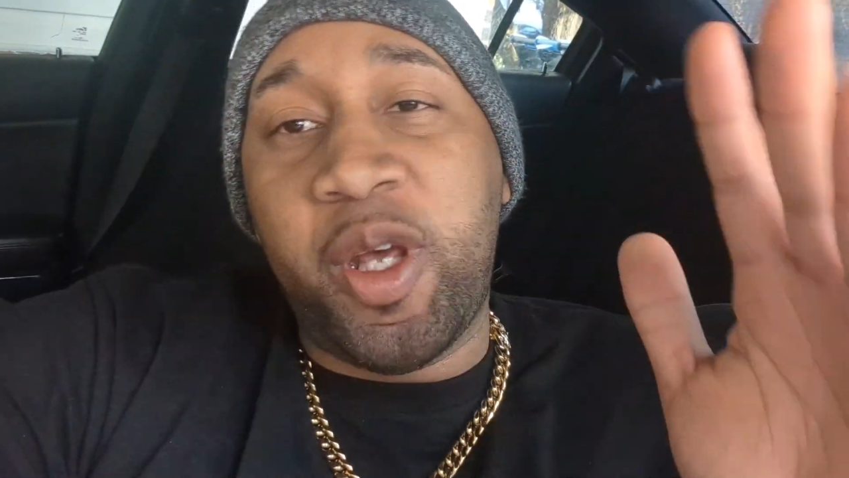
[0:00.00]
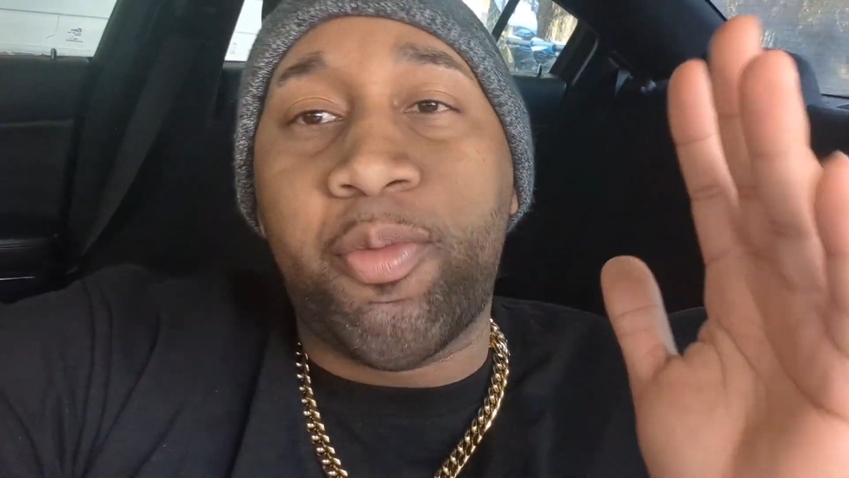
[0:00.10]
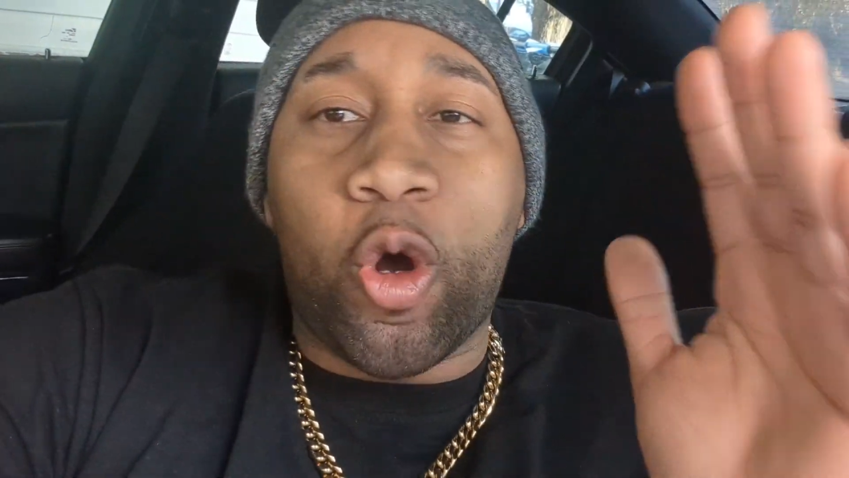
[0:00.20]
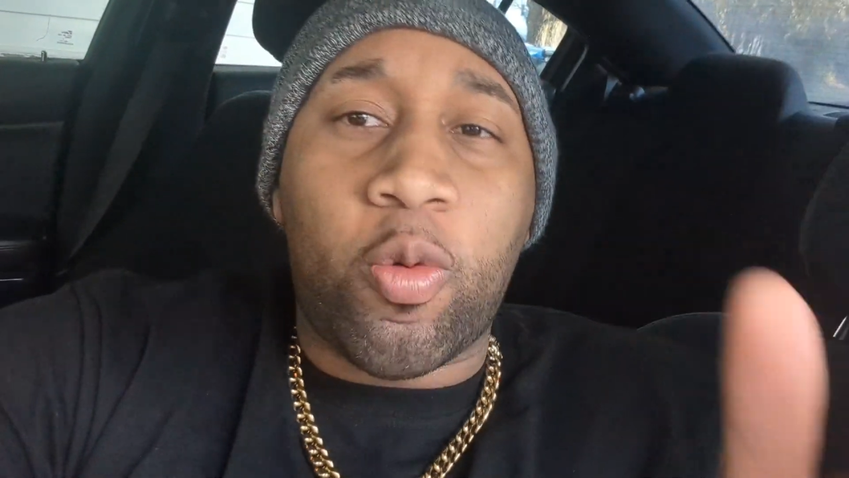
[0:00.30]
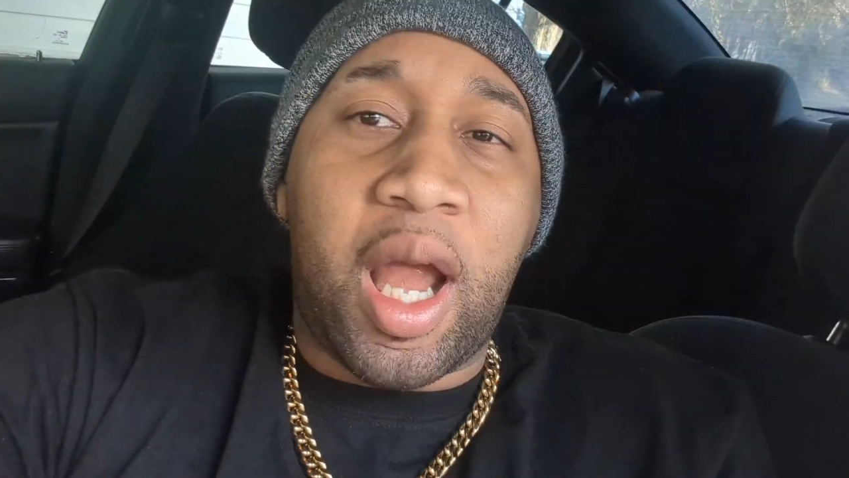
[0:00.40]

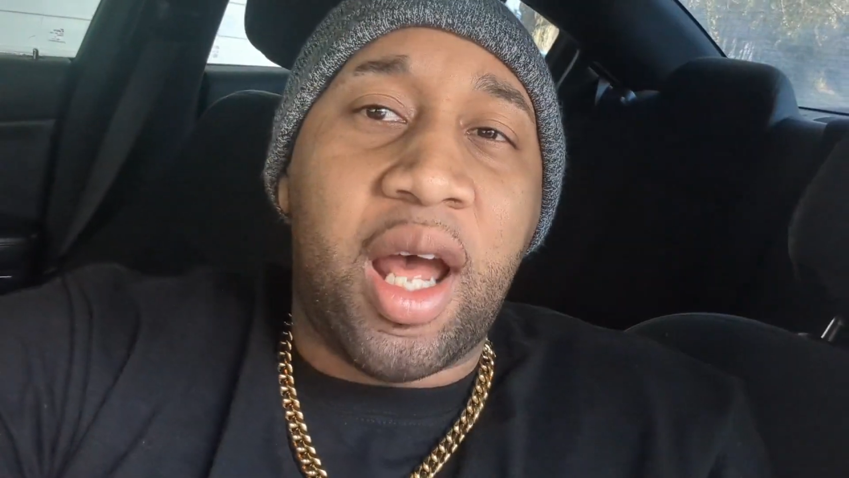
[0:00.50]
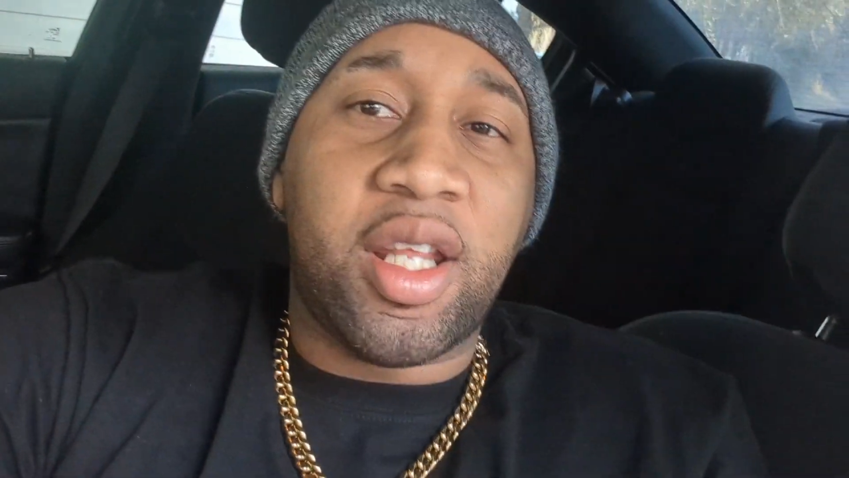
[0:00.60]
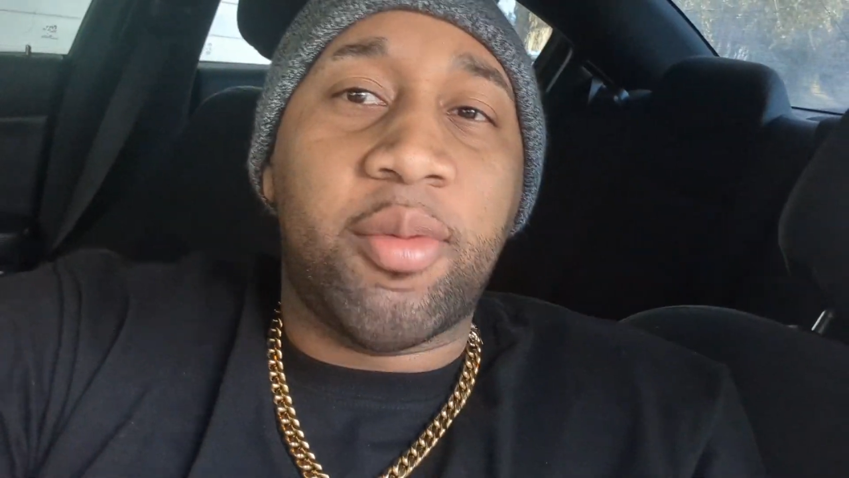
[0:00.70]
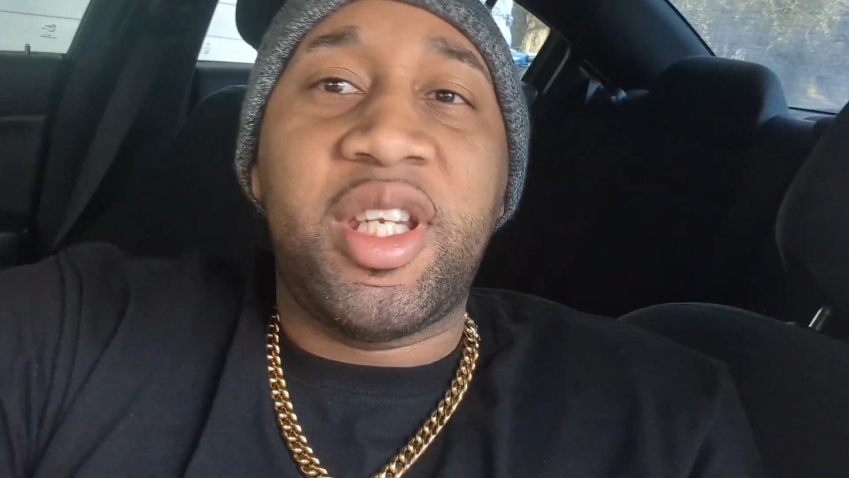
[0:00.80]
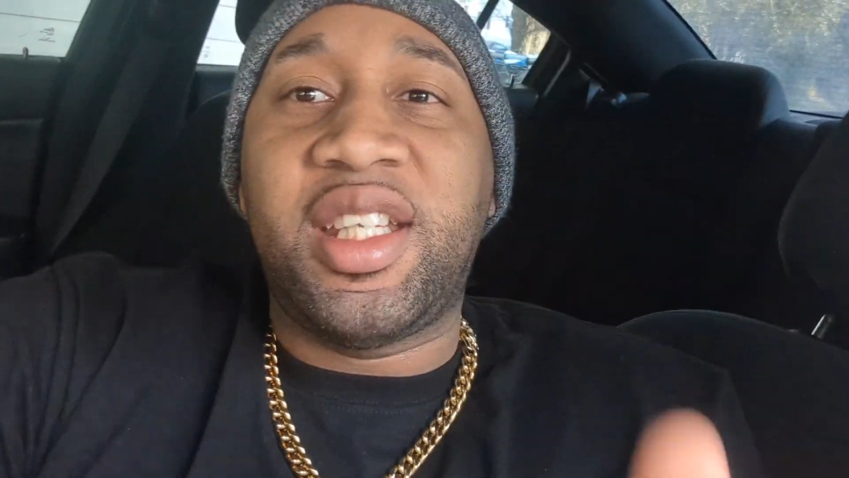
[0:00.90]
people
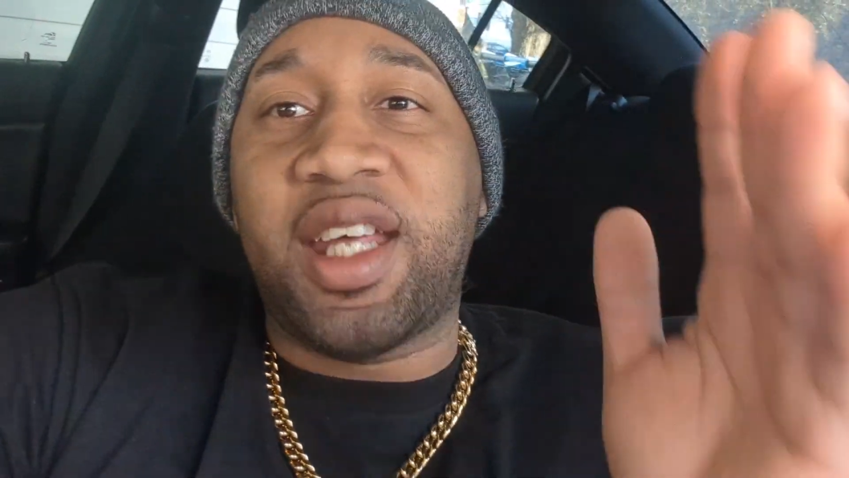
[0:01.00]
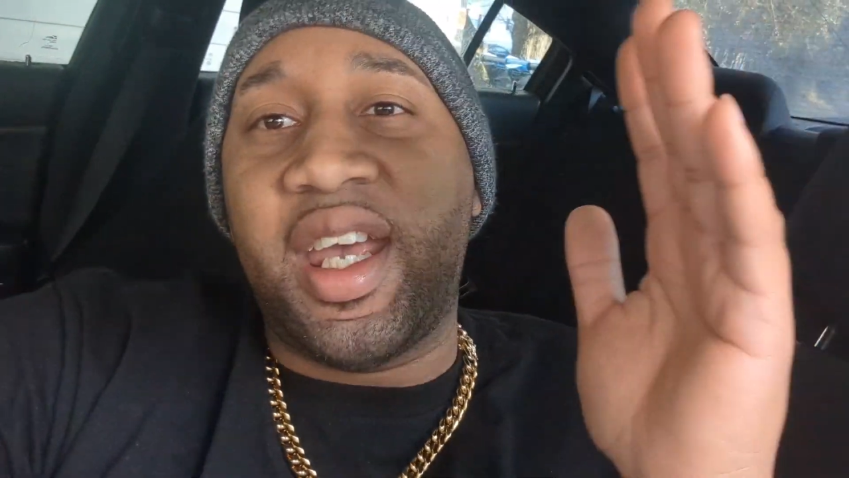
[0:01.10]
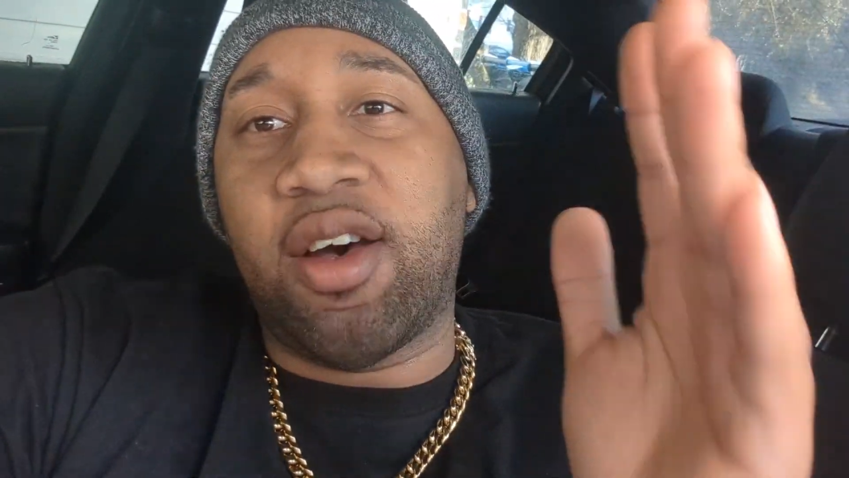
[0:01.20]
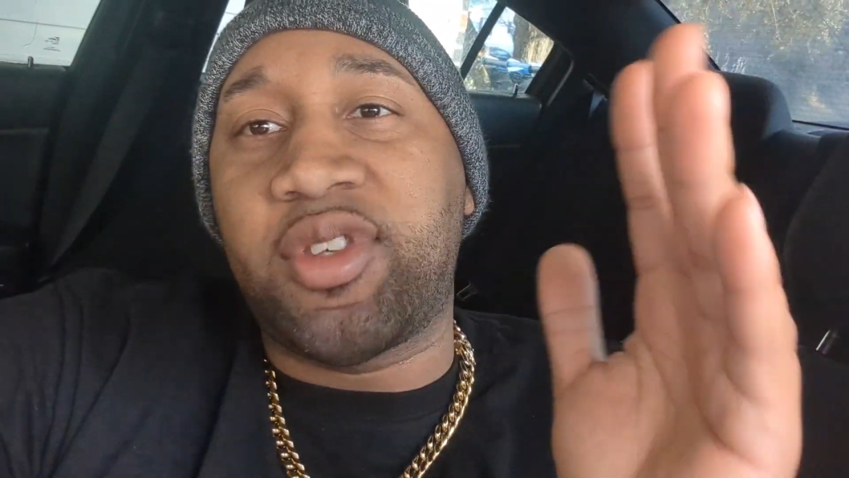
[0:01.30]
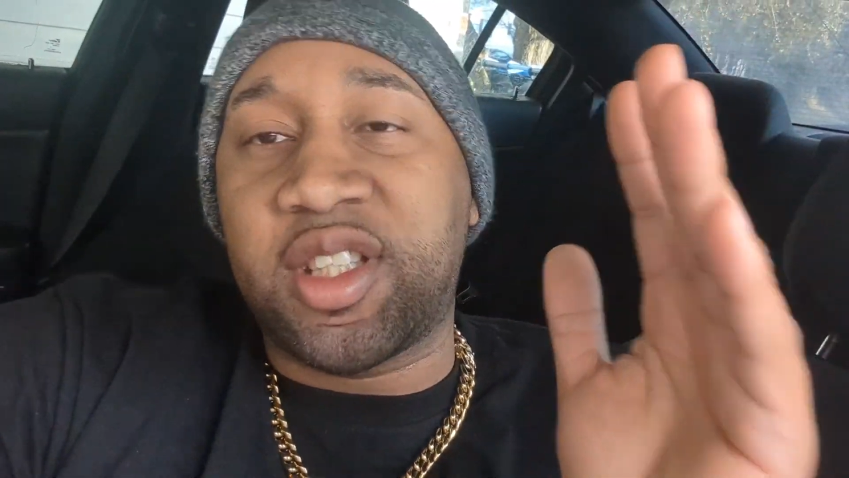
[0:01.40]
around him need to
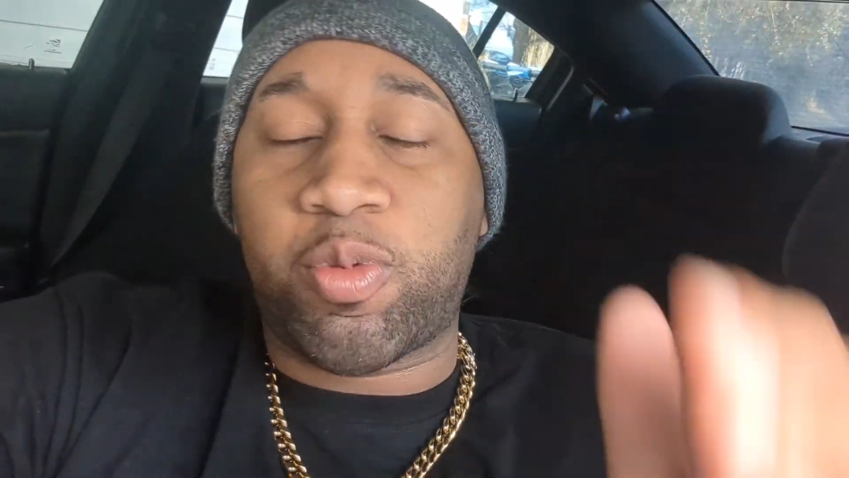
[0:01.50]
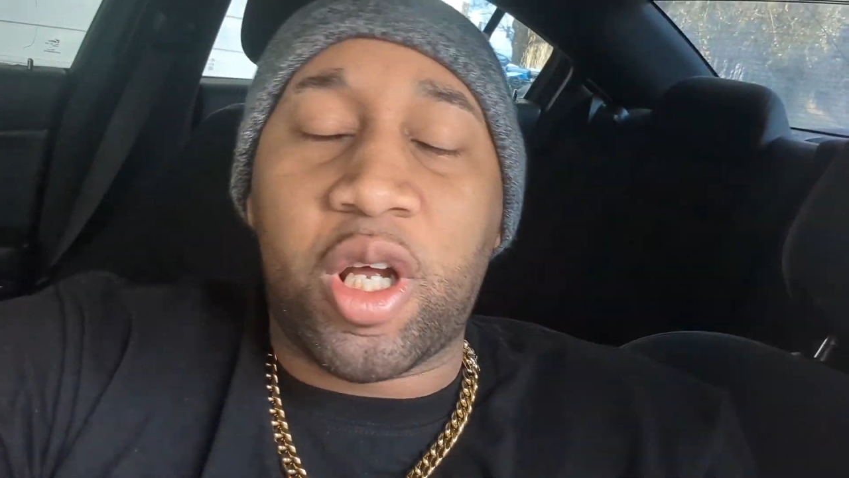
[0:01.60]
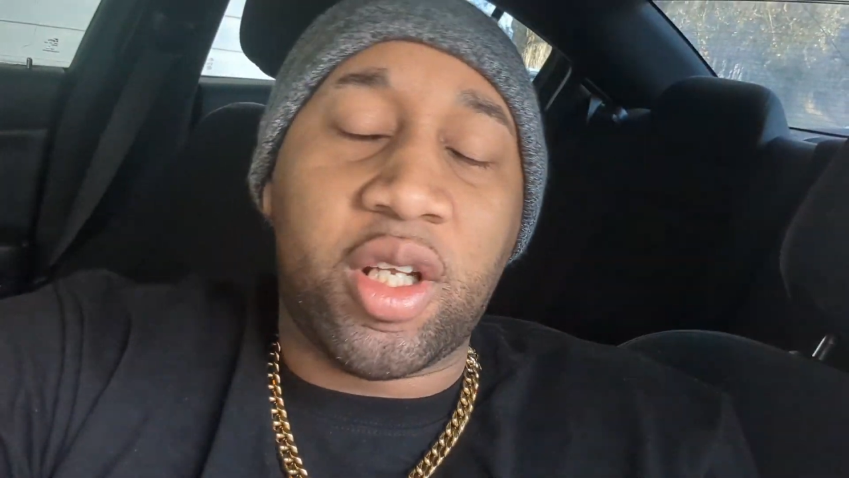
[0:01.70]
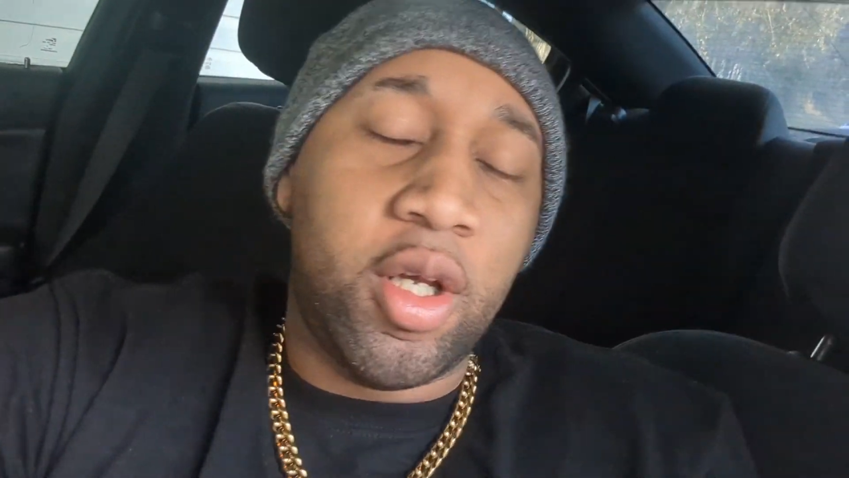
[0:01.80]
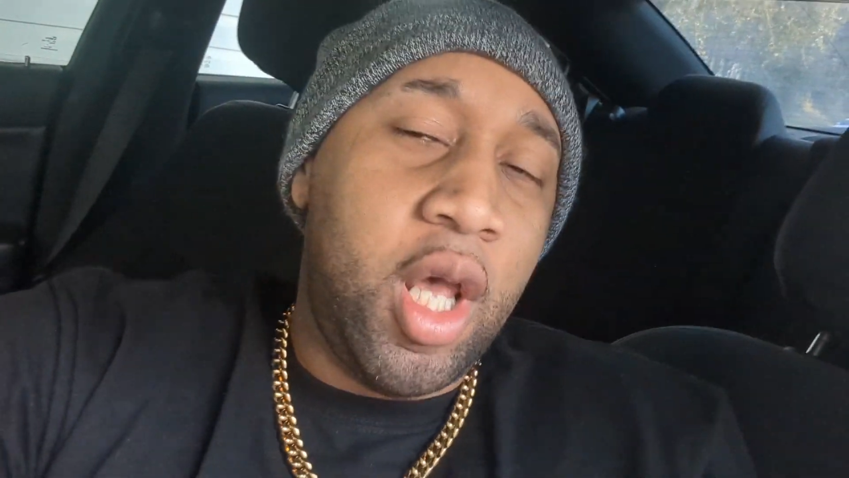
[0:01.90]
help this
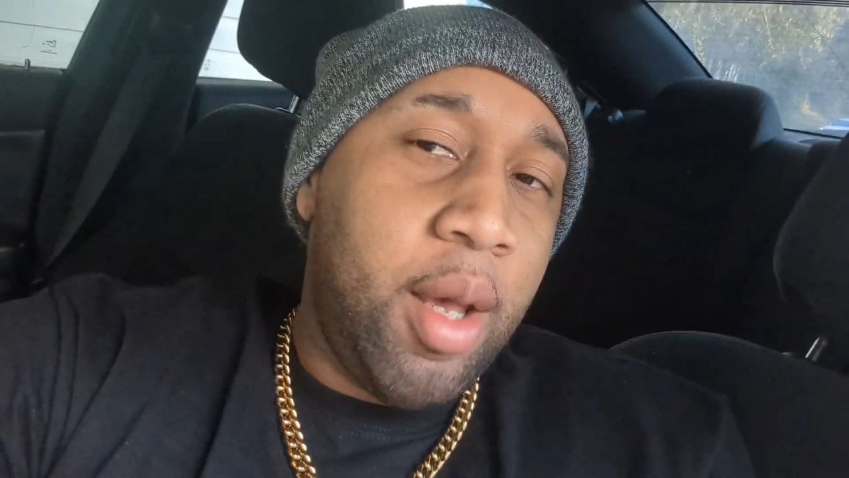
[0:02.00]
brother